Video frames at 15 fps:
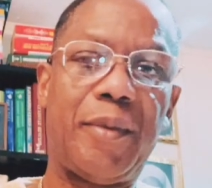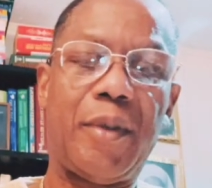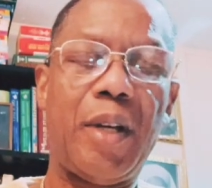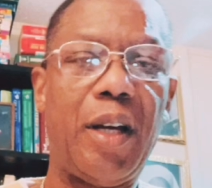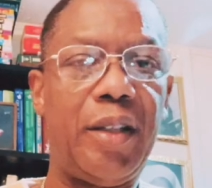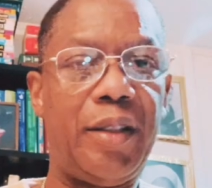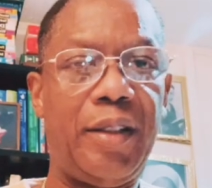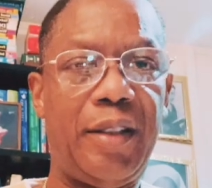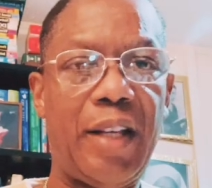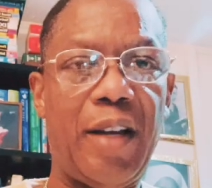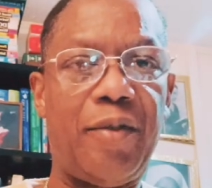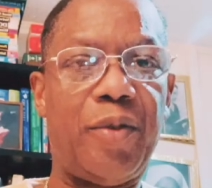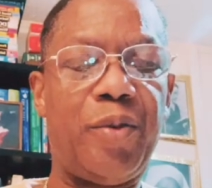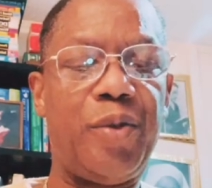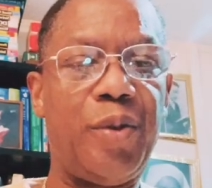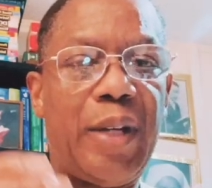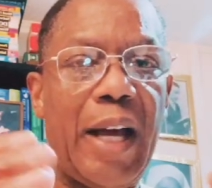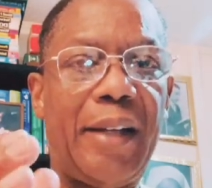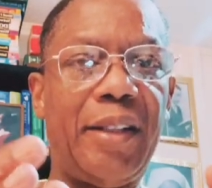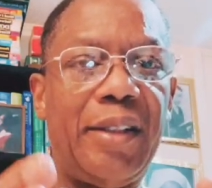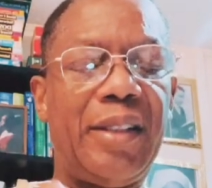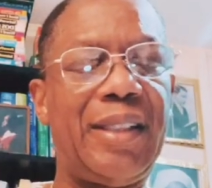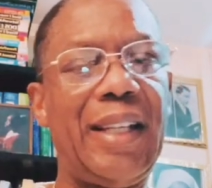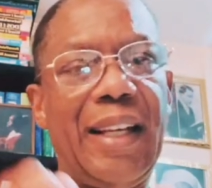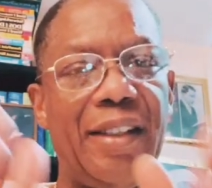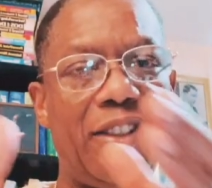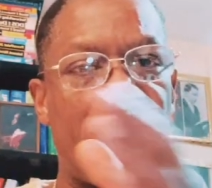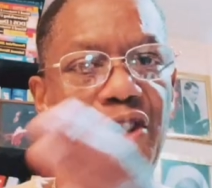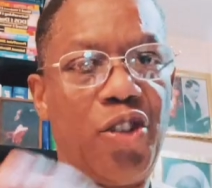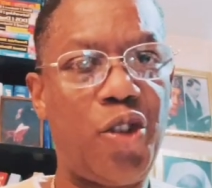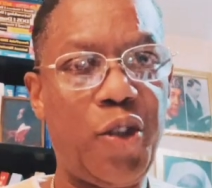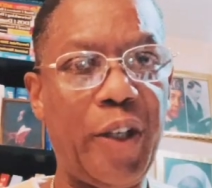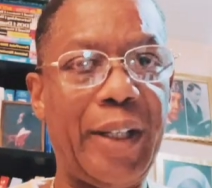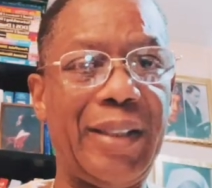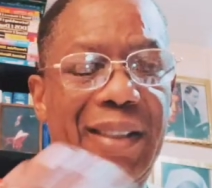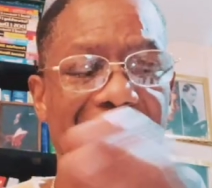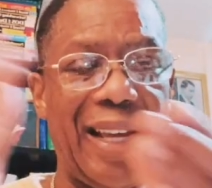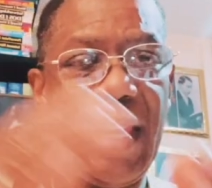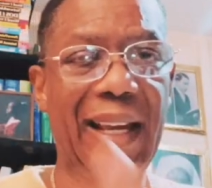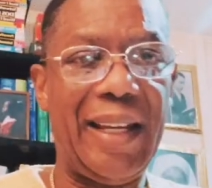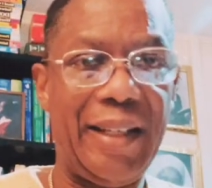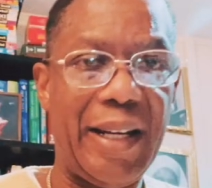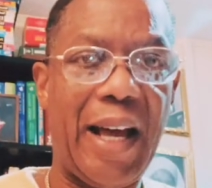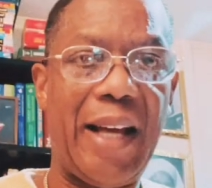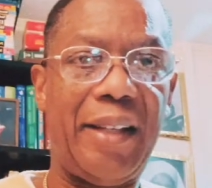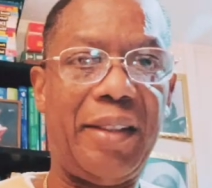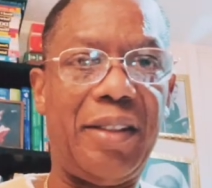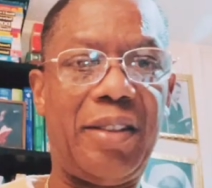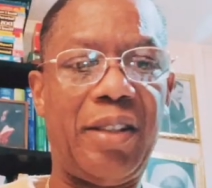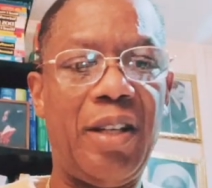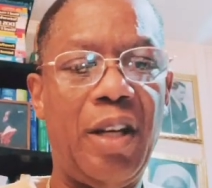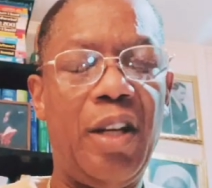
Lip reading: of the devil, you got to understand, is tricks and knowledge.